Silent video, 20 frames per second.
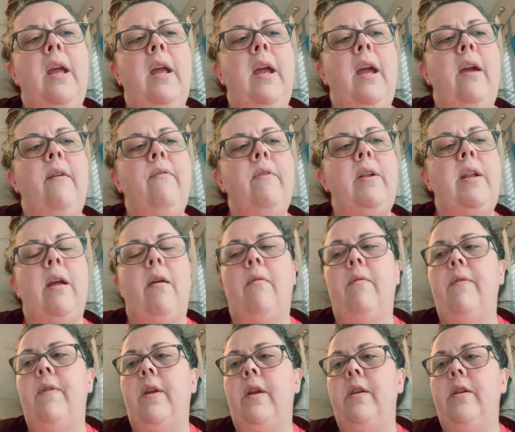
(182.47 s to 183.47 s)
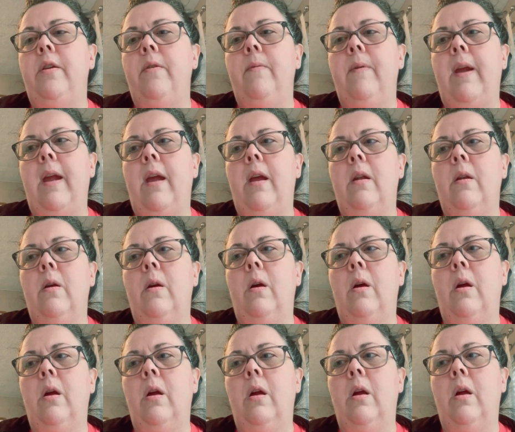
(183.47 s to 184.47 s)
Every now and then you get
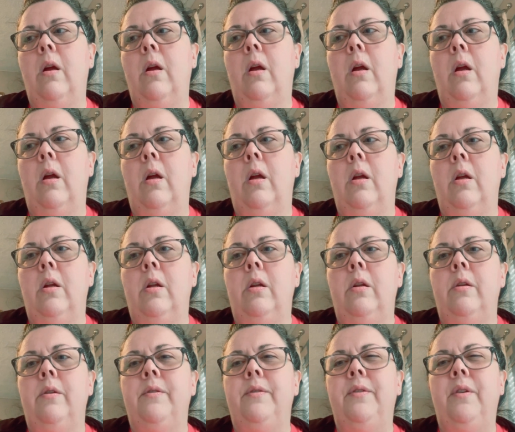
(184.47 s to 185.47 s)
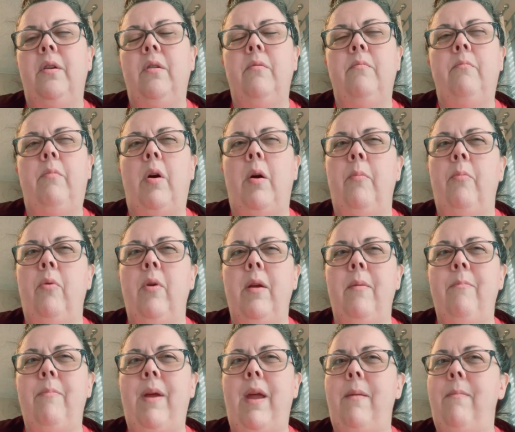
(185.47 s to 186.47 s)
certain
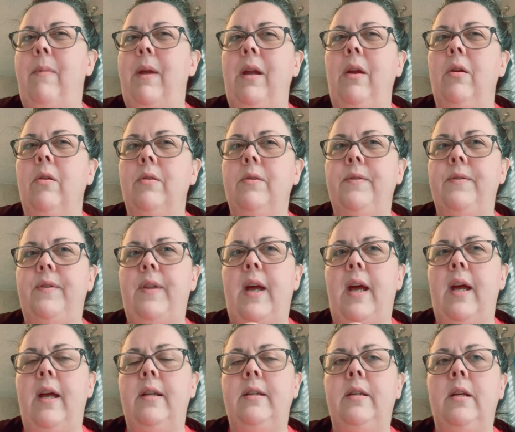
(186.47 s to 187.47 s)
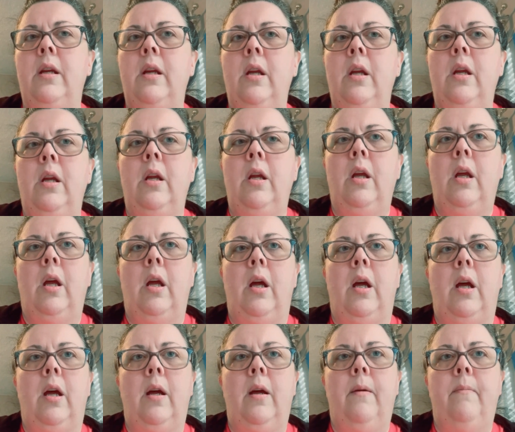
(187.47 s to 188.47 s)
ballpoint pen makers that
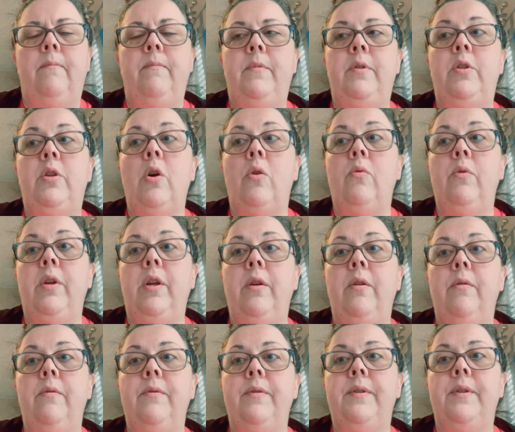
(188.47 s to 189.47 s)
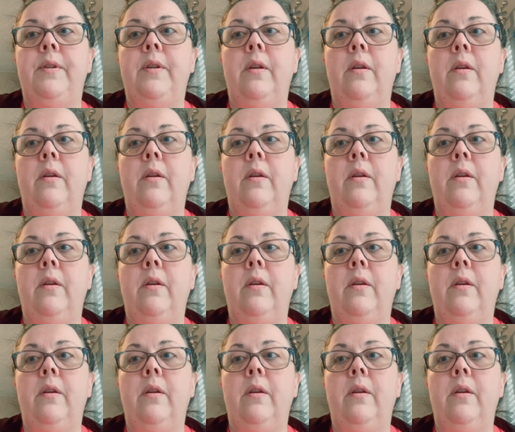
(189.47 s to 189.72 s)
don't use